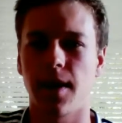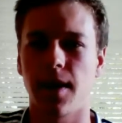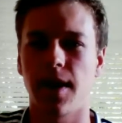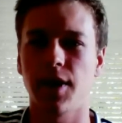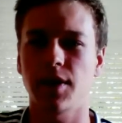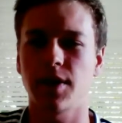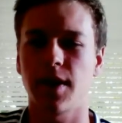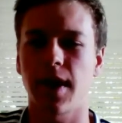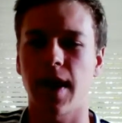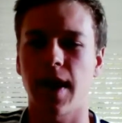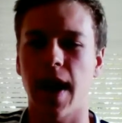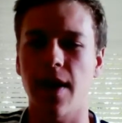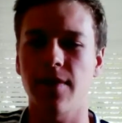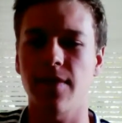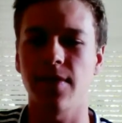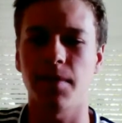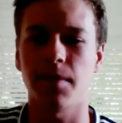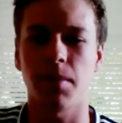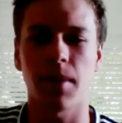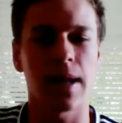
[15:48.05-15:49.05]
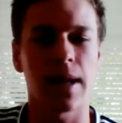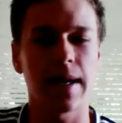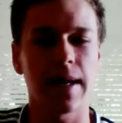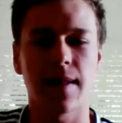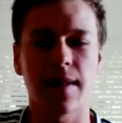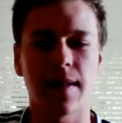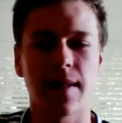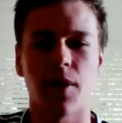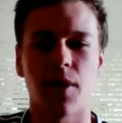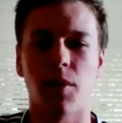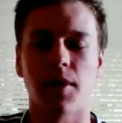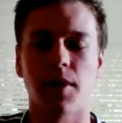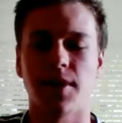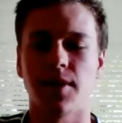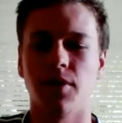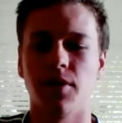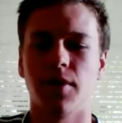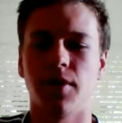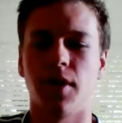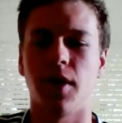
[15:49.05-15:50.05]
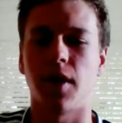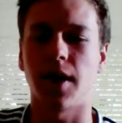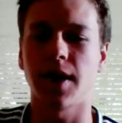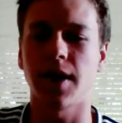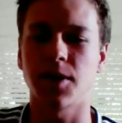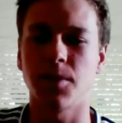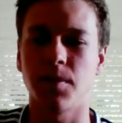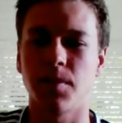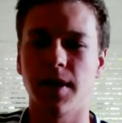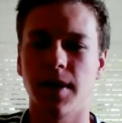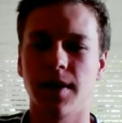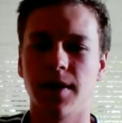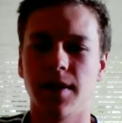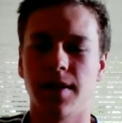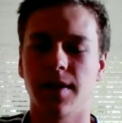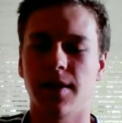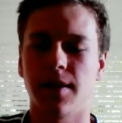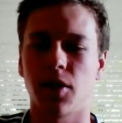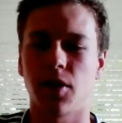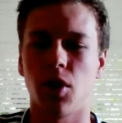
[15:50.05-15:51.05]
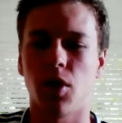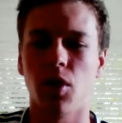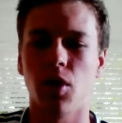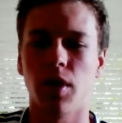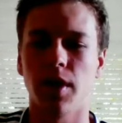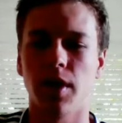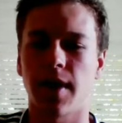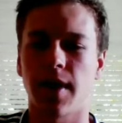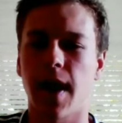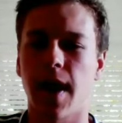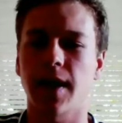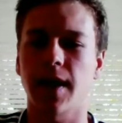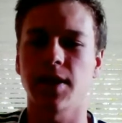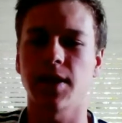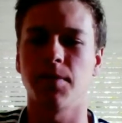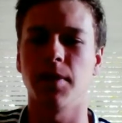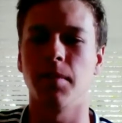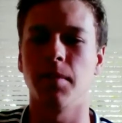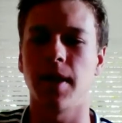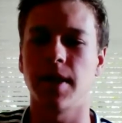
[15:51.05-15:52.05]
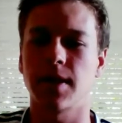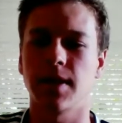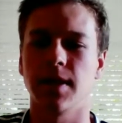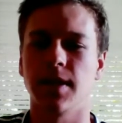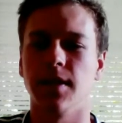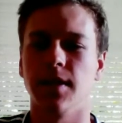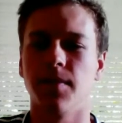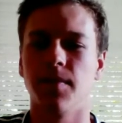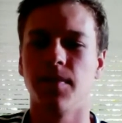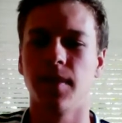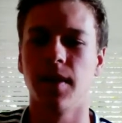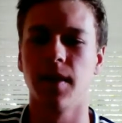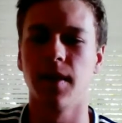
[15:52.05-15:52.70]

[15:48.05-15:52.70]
They haven't played that well so far. It's been their whole attack has been messy.